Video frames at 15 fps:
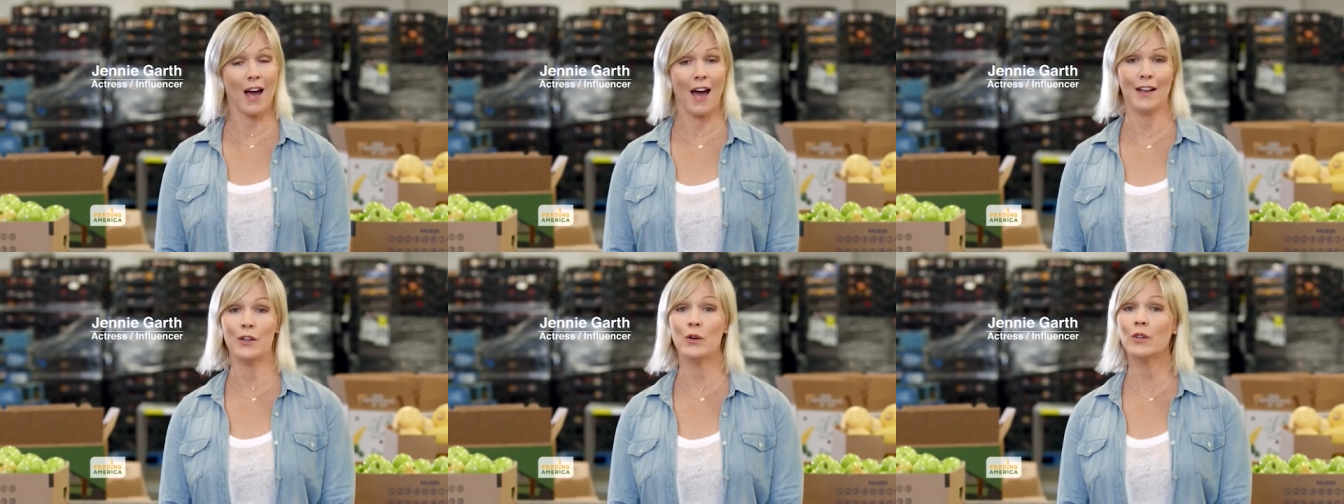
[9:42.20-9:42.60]

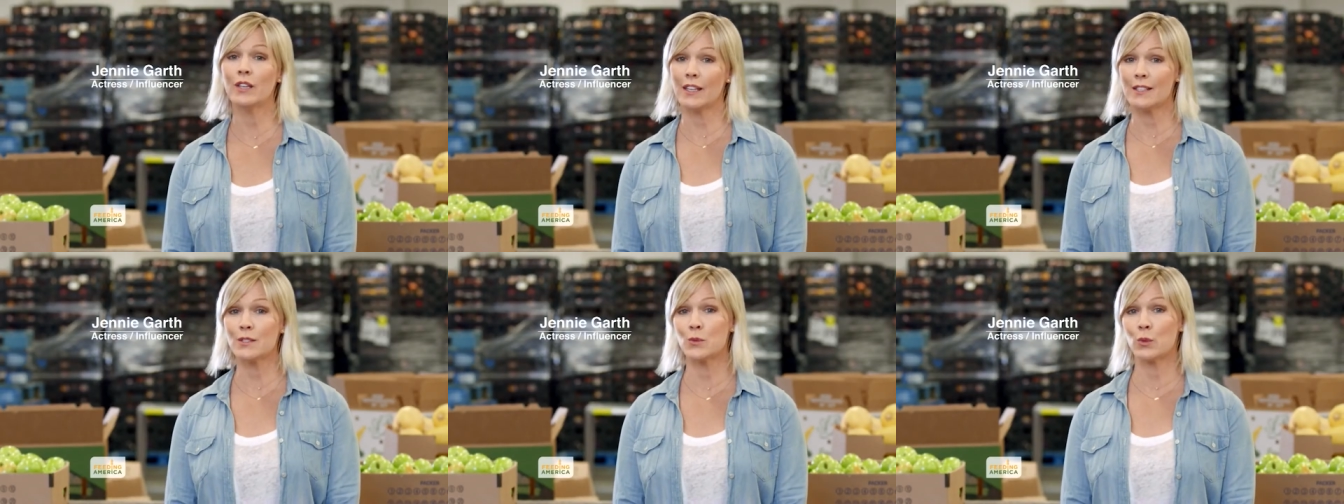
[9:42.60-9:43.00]
I know
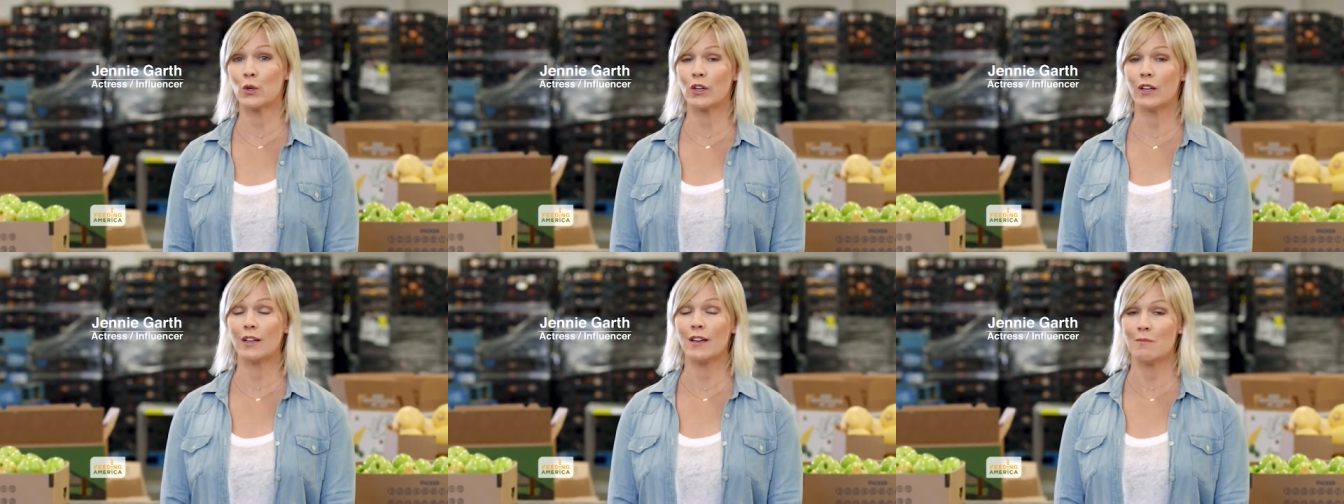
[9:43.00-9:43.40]
kids
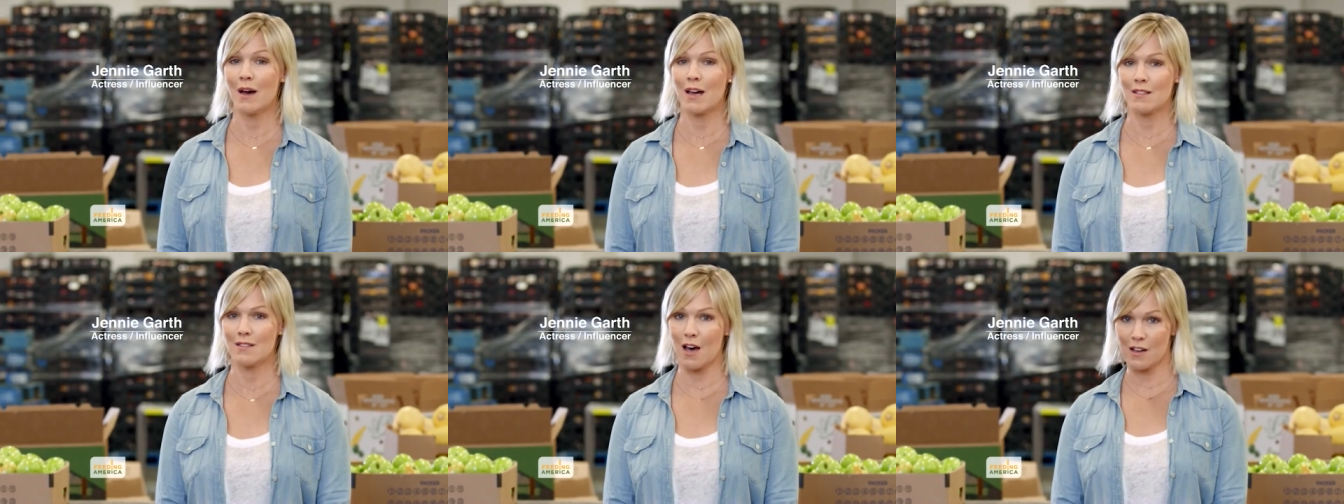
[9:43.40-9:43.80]
worry
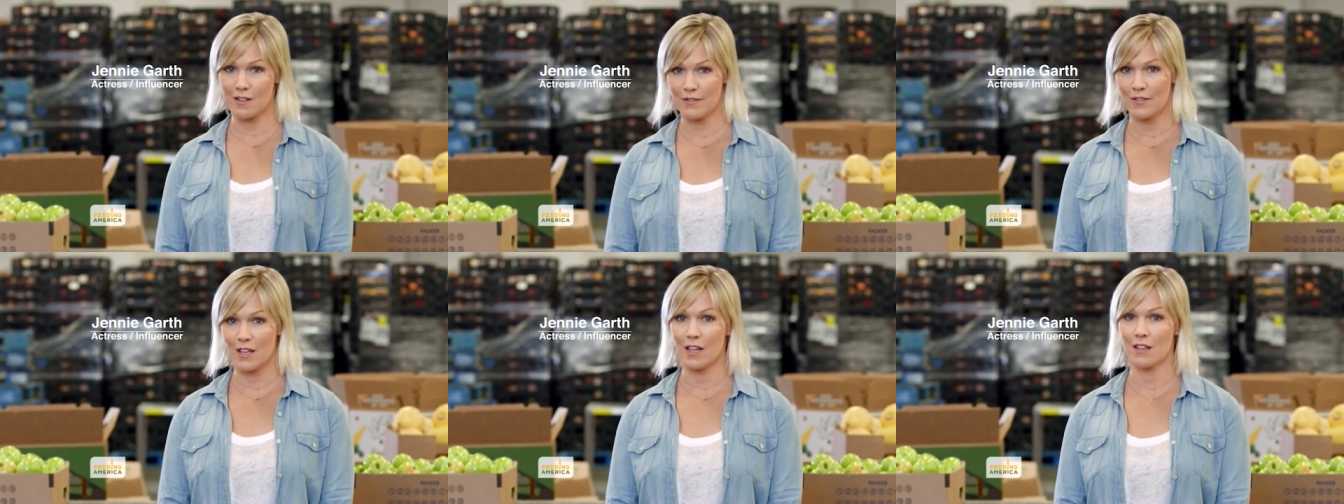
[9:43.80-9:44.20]
about a lot of
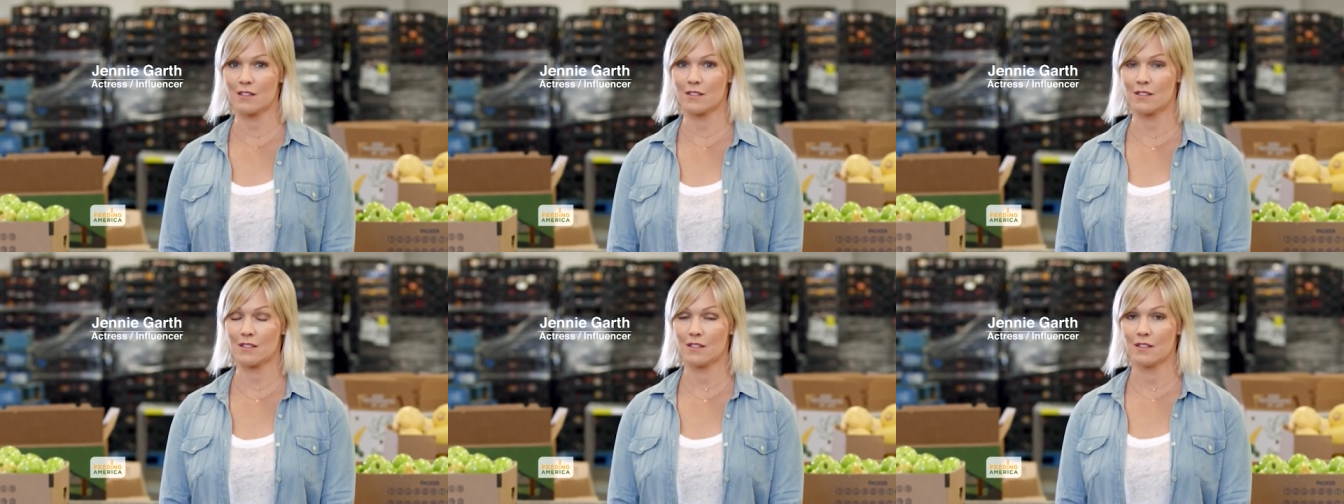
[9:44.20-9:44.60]

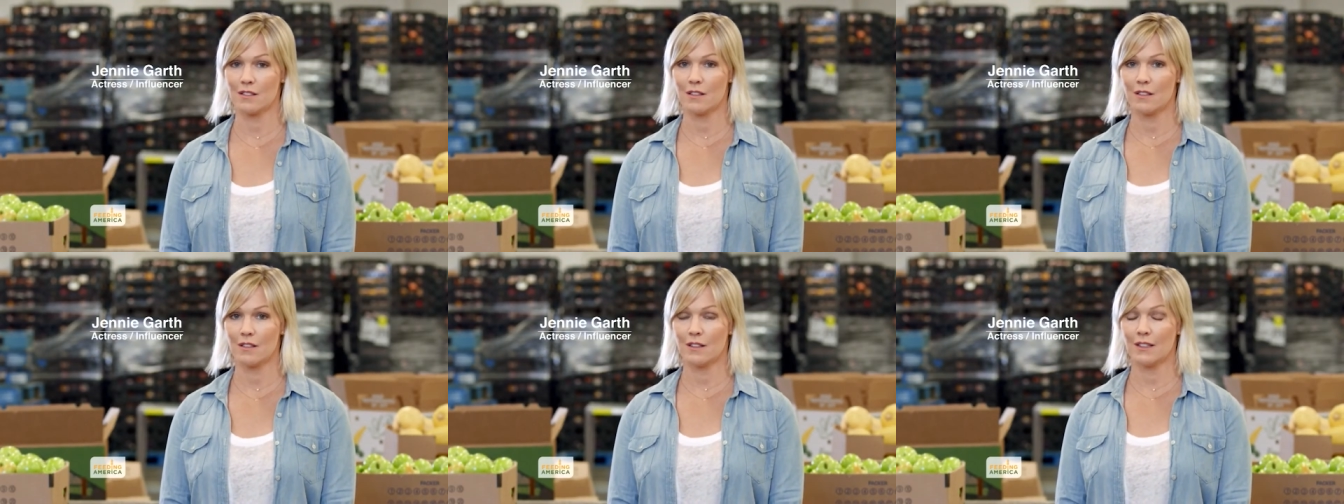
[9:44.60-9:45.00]
things.
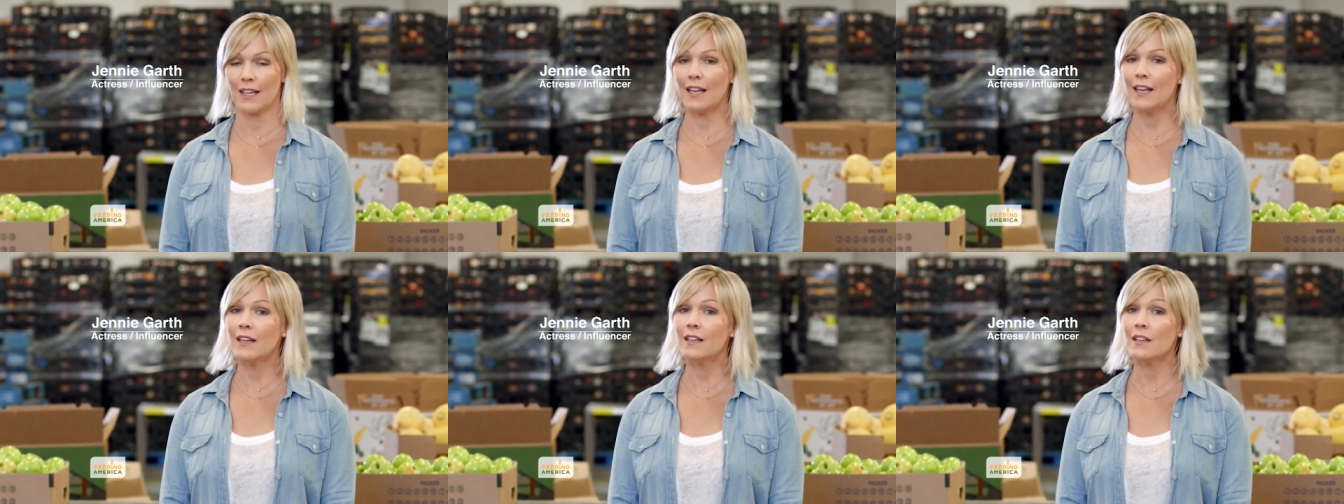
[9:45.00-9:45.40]

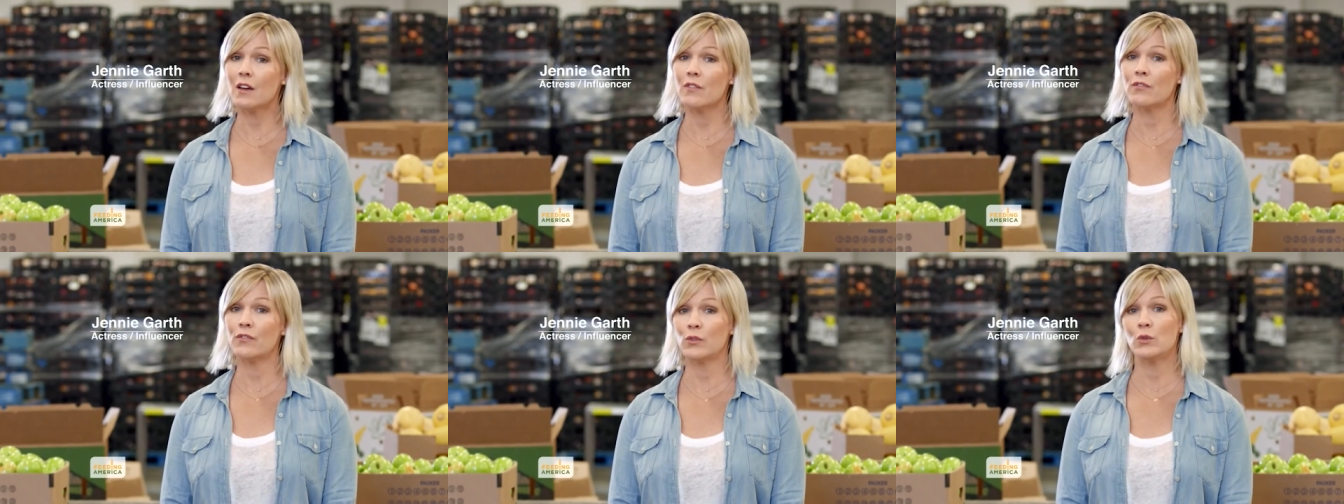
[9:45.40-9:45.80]
Getting
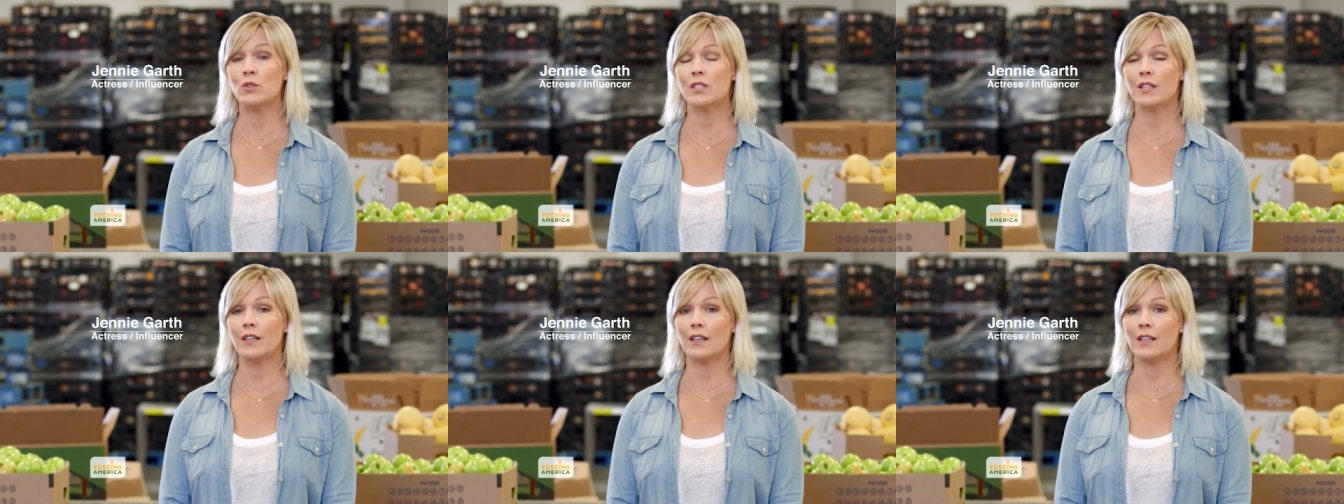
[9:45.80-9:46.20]
enough food
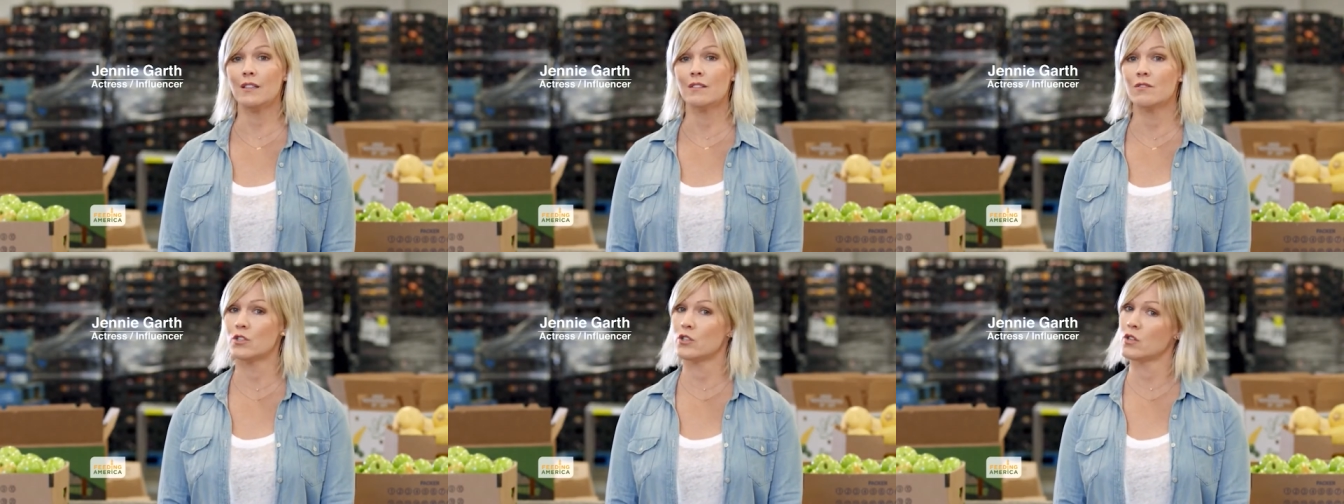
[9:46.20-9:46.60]
to eat
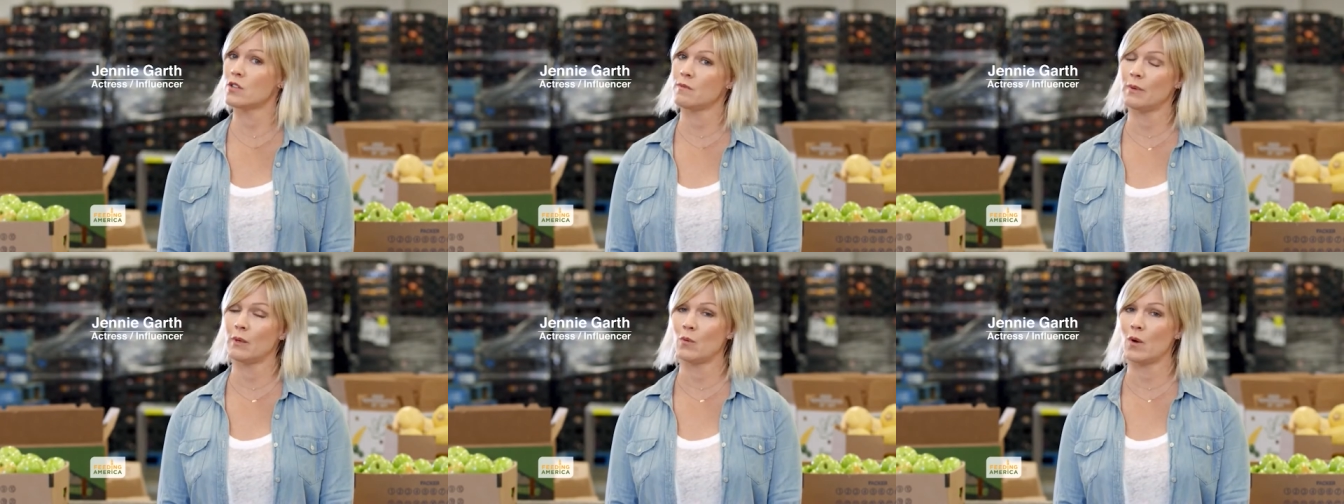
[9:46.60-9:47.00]

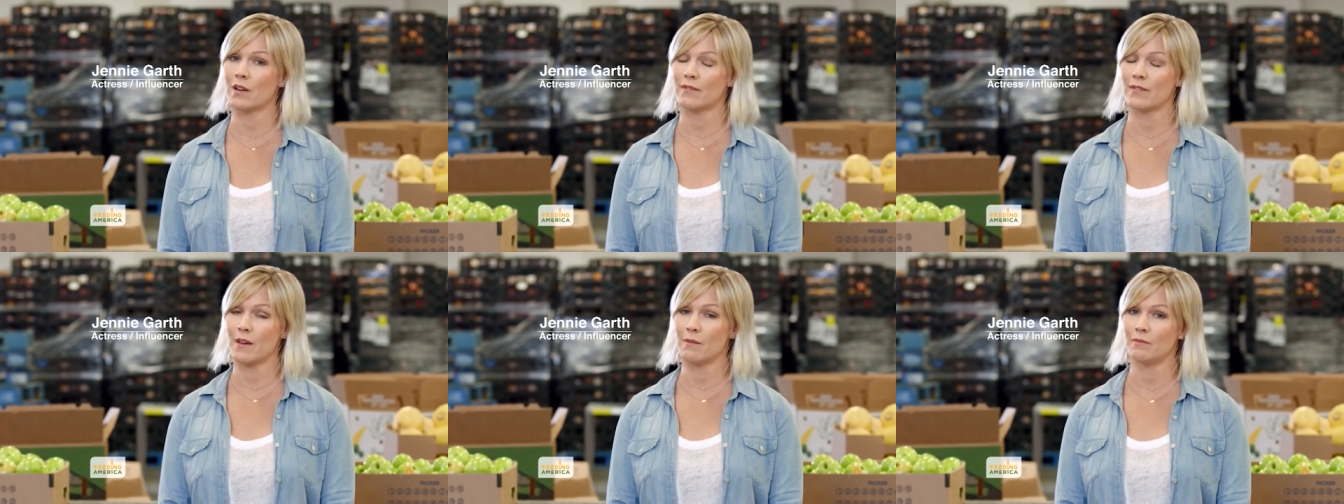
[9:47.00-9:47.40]
shouldn't be one
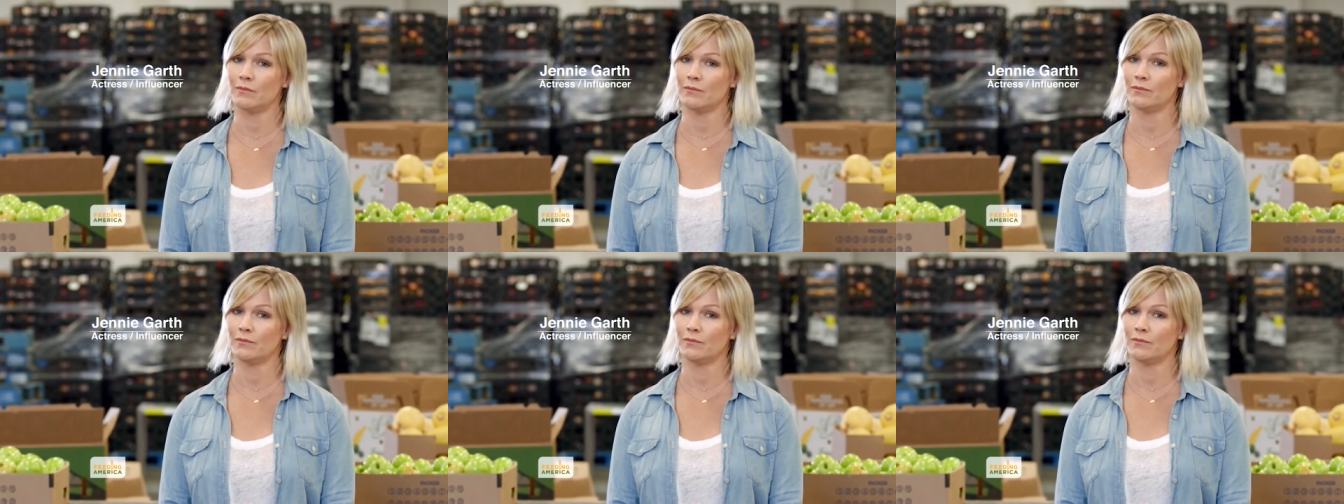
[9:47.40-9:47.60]
of them.